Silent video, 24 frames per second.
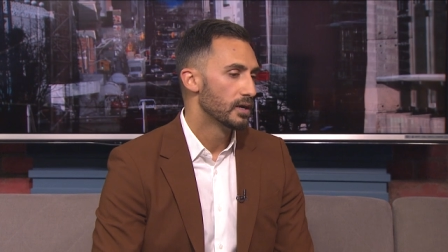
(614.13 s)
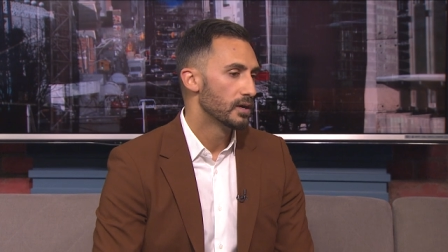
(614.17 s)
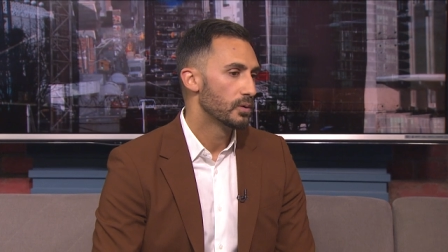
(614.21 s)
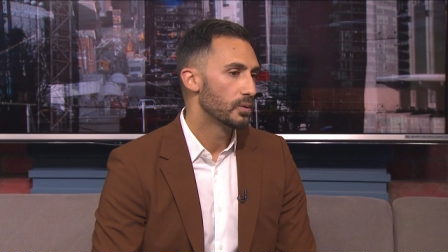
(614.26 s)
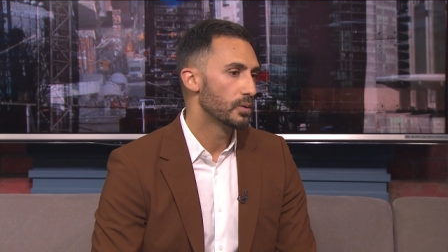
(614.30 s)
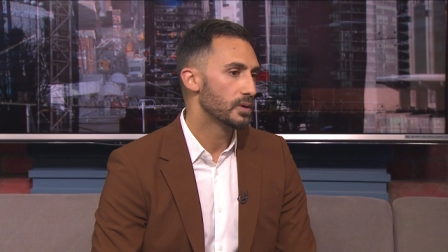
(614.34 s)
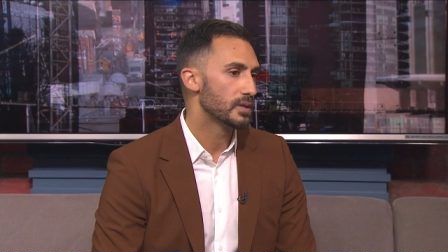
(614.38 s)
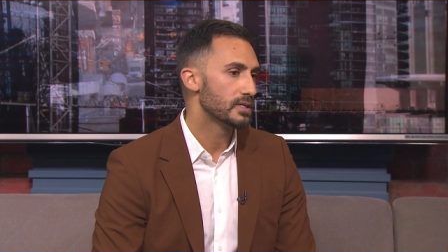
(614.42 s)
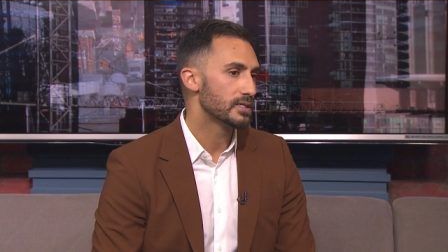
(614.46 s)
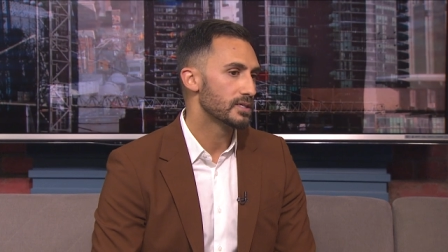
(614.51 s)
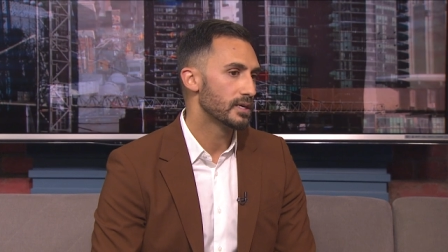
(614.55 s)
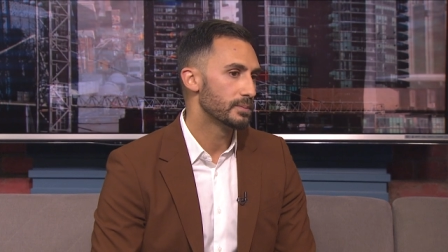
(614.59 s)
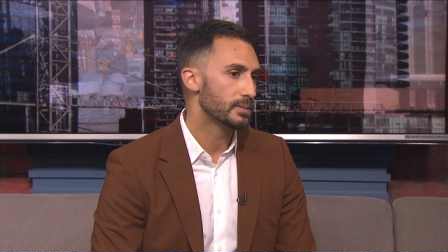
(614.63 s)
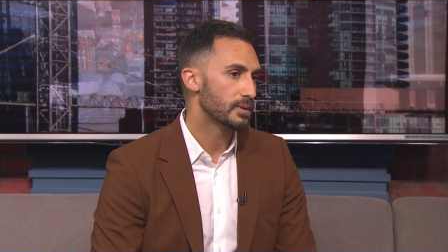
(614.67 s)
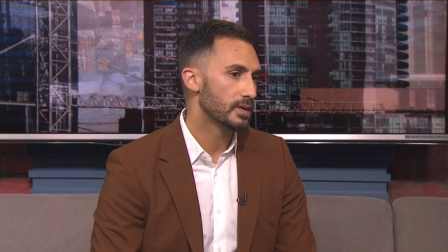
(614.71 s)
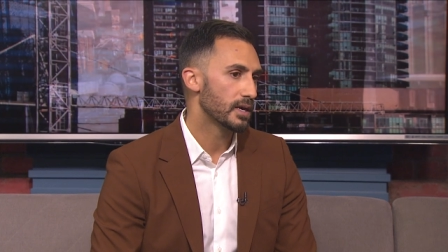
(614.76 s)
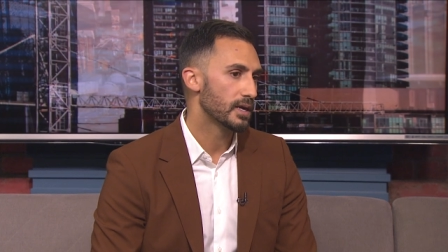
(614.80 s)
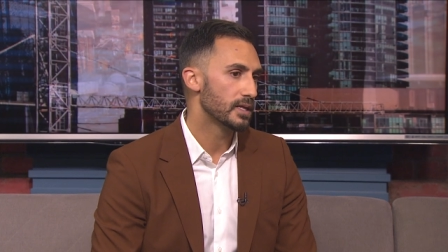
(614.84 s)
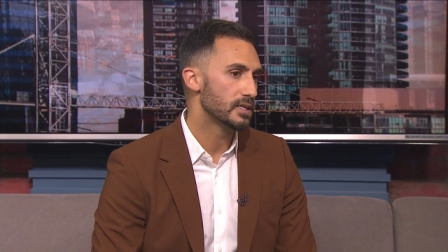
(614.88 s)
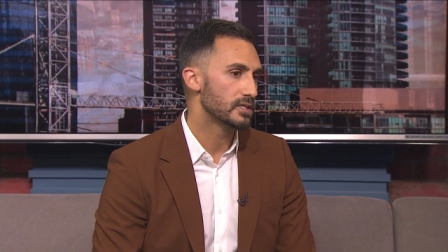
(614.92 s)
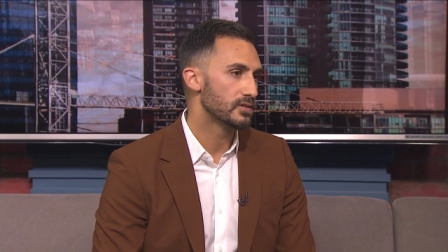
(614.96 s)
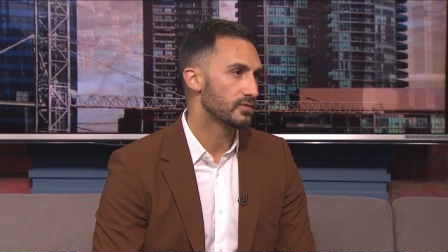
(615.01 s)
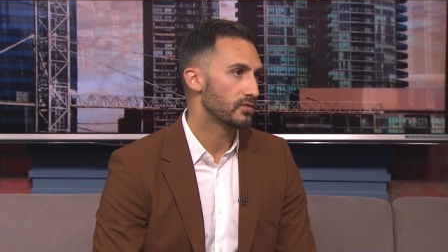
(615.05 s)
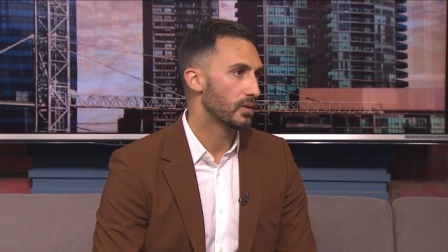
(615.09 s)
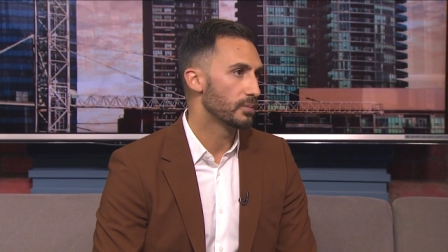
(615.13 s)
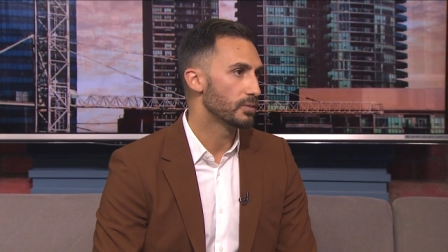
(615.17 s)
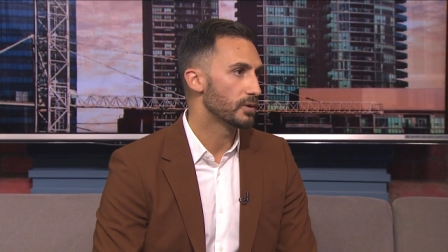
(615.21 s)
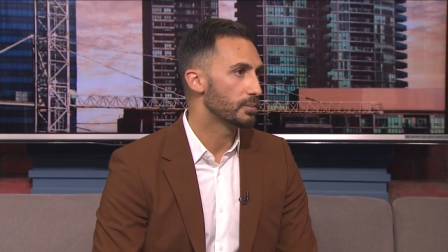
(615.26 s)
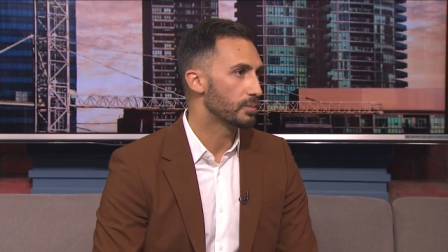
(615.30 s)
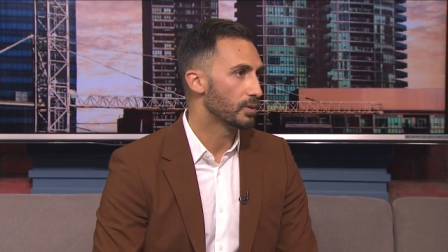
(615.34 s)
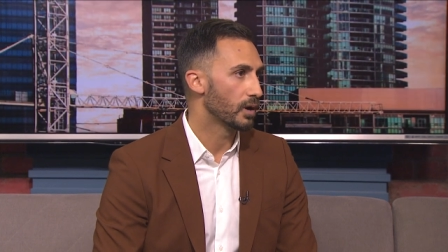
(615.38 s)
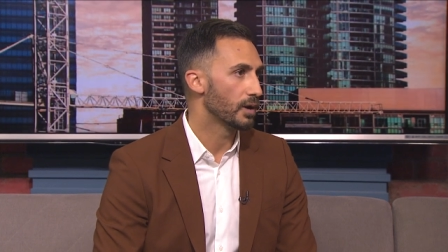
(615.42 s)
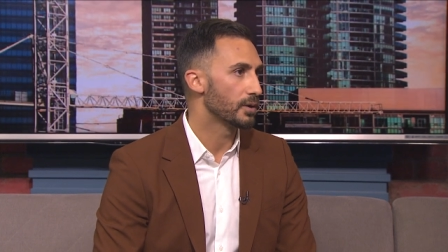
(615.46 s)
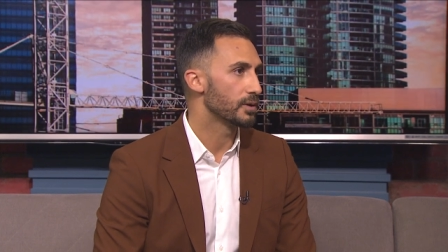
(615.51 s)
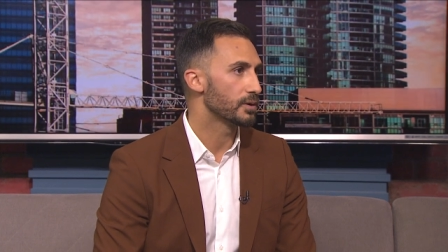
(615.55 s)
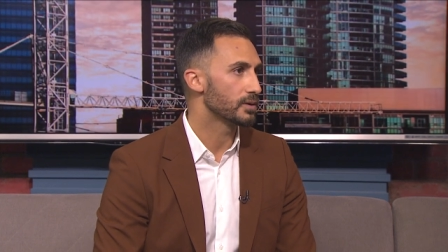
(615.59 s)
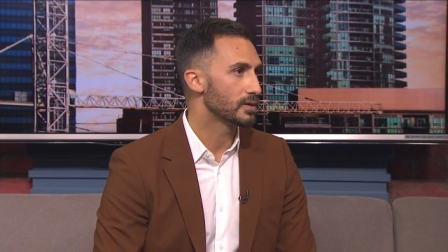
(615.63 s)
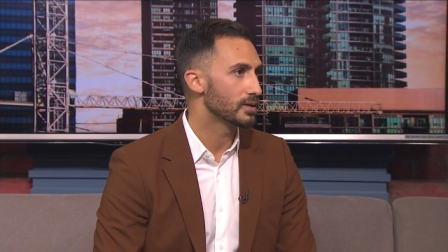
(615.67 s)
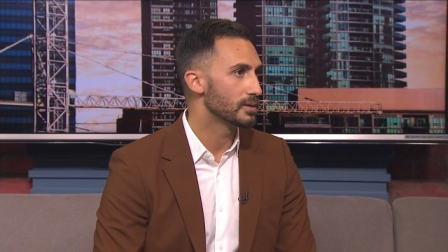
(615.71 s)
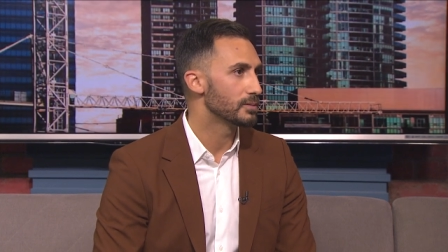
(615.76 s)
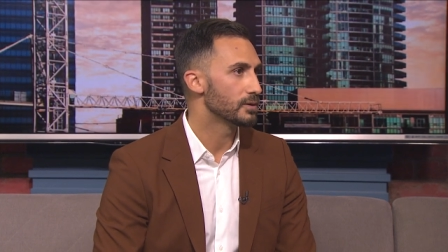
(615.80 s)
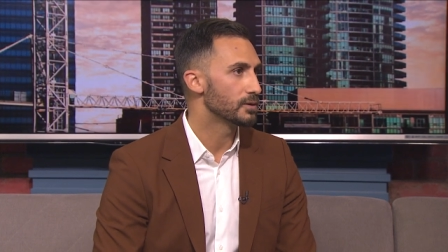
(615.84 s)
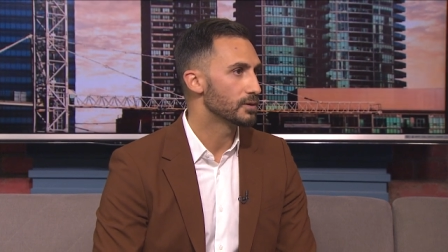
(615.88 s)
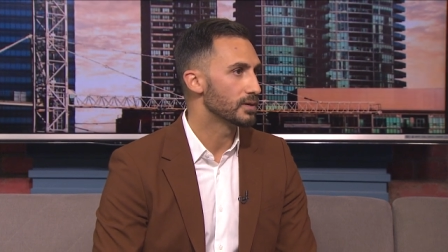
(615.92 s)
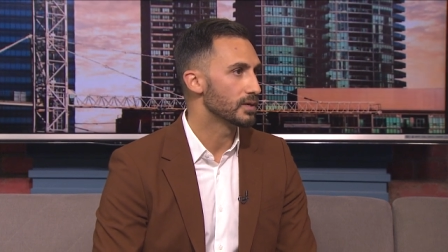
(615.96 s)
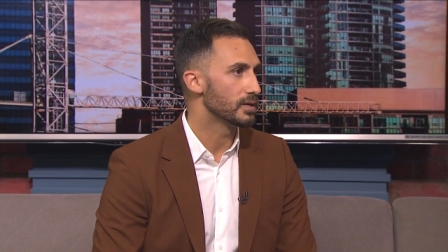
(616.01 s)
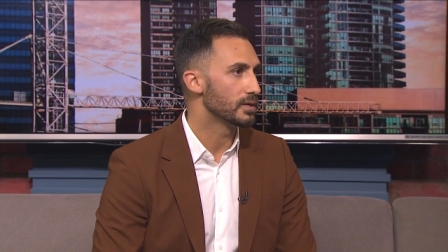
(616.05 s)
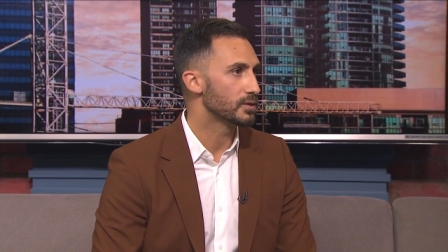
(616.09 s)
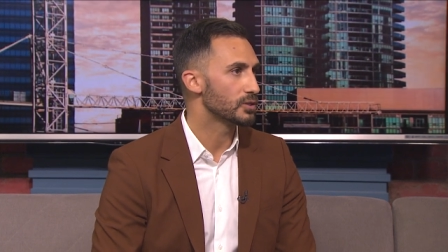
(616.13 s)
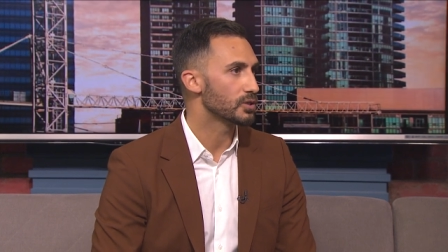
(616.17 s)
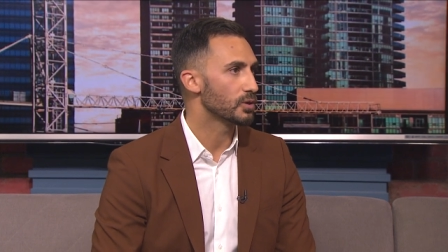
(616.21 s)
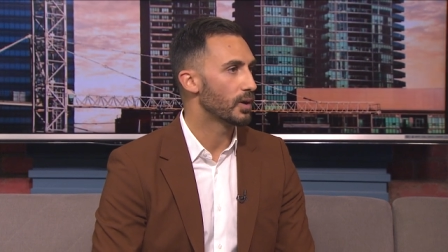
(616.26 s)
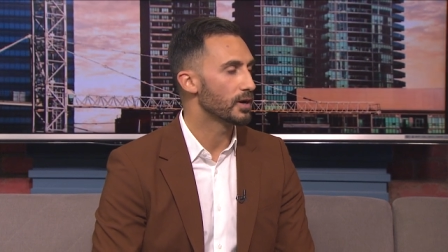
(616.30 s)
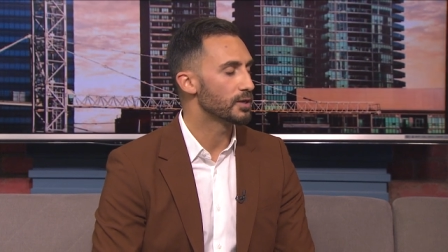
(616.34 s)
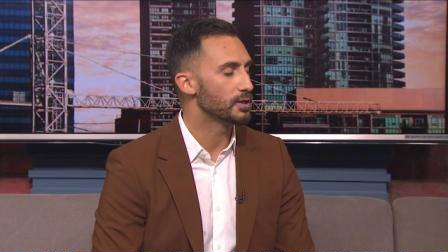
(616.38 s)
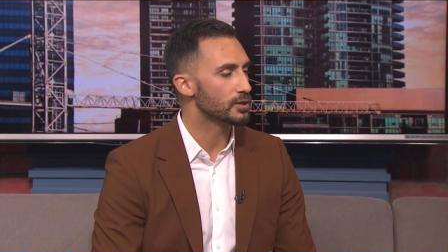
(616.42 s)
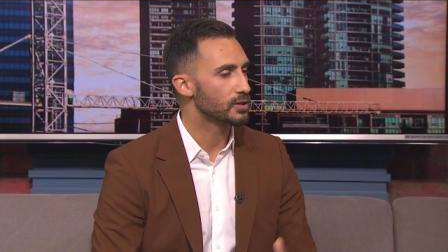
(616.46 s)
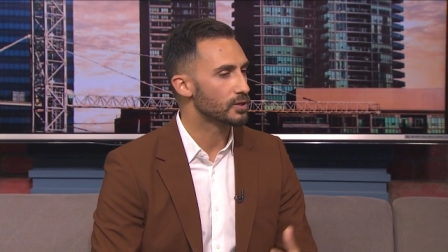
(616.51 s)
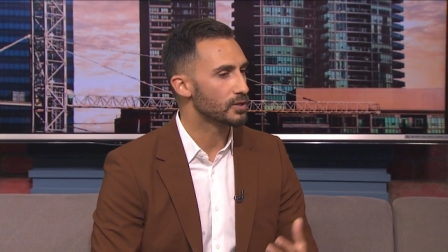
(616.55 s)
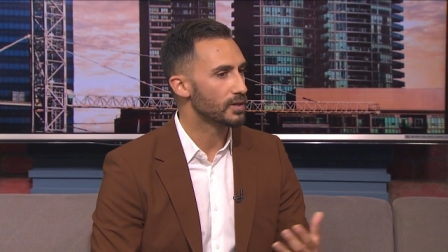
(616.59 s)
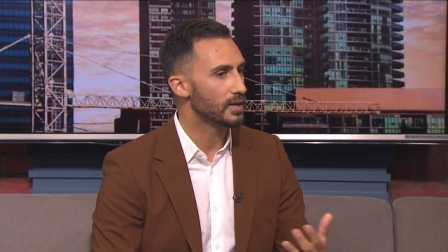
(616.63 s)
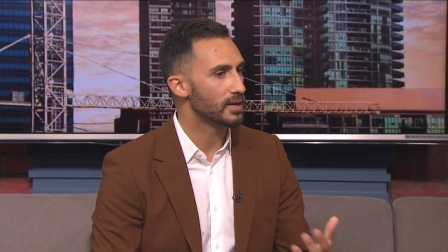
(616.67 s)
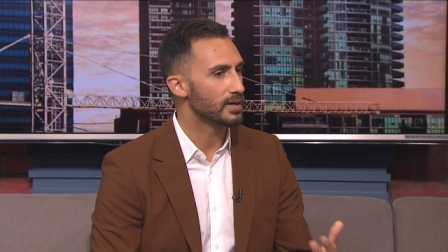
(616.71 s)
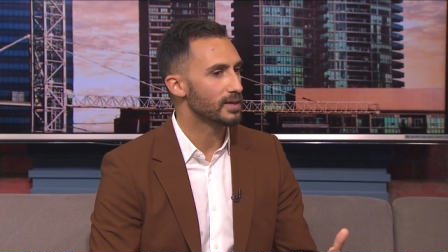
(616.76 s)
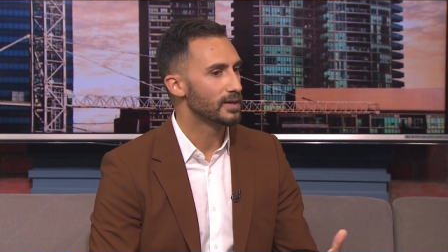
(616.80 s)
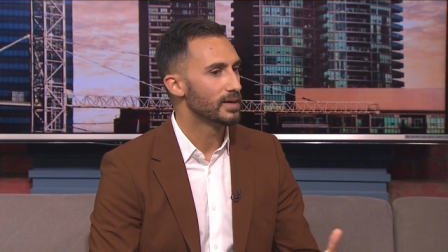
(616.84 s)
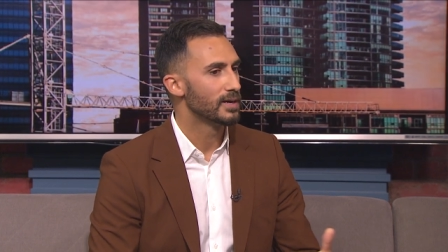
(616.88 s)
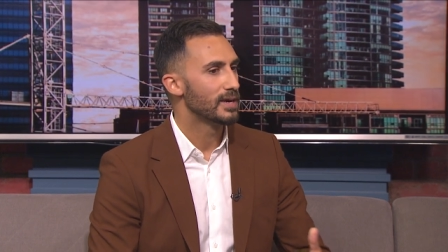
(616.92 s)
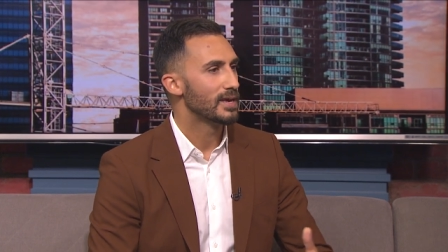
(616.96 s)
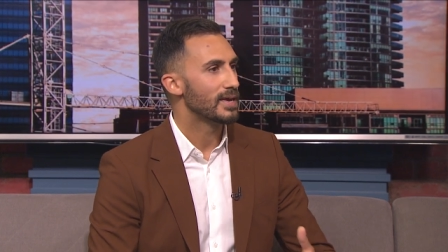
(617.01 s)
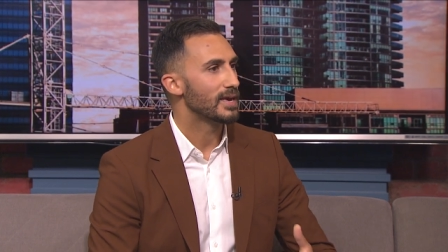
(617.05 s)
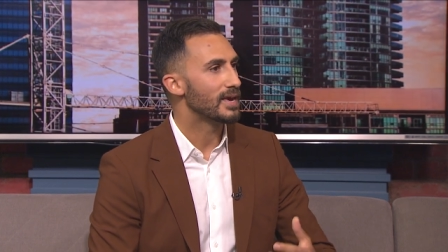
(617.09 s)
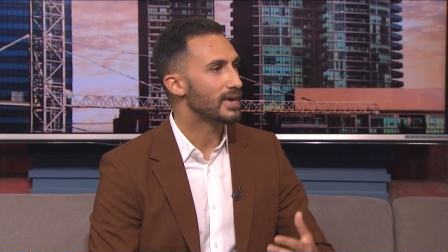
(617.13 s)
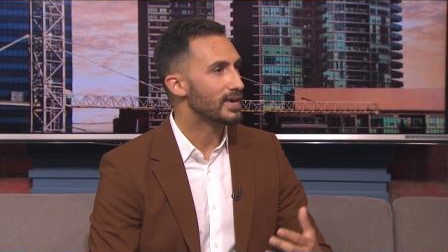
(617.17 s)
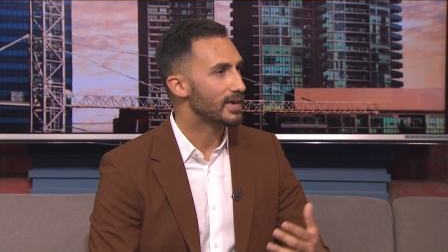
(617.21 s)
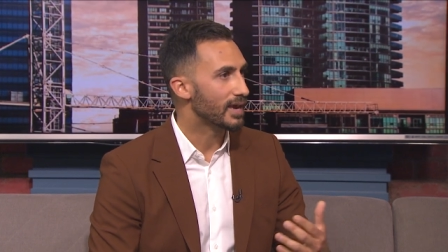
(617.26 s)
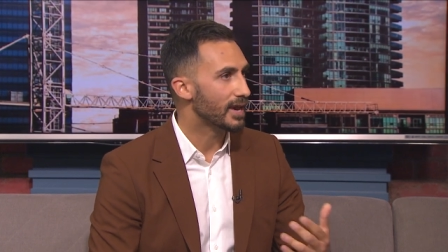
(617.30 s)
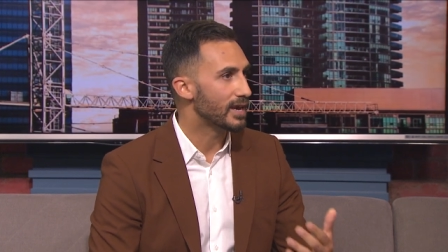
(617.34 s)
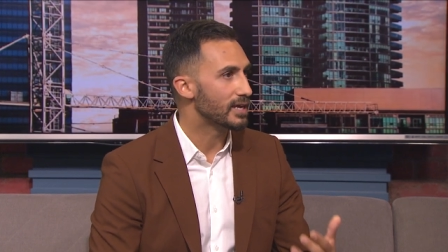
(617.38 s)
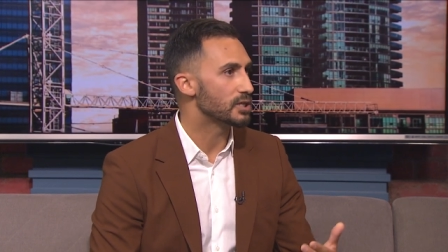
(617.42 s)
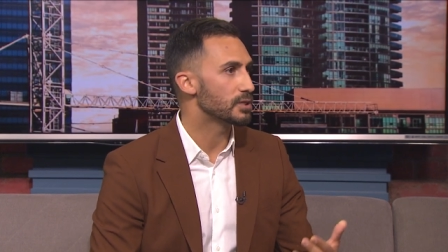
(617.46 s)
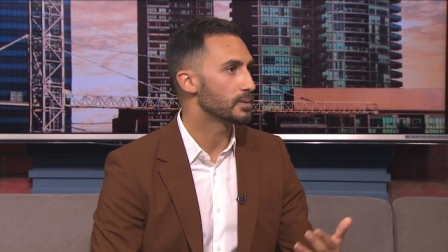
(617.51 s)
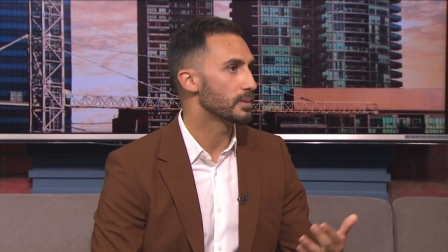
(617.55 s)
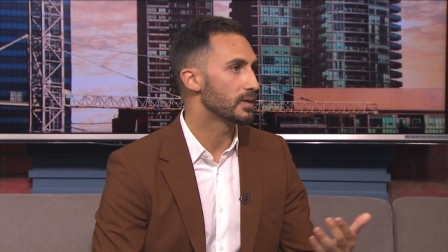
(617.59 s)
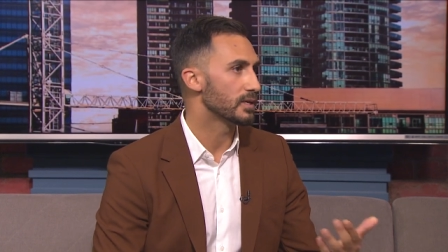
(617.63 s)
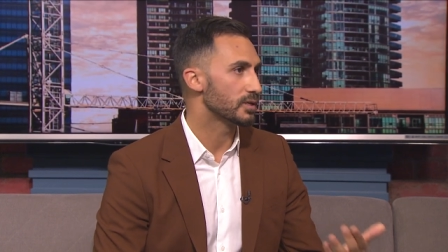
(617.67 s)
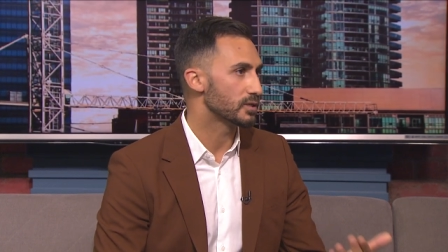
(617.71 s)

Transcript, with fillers: with some kids from the broader community. So I just think engagement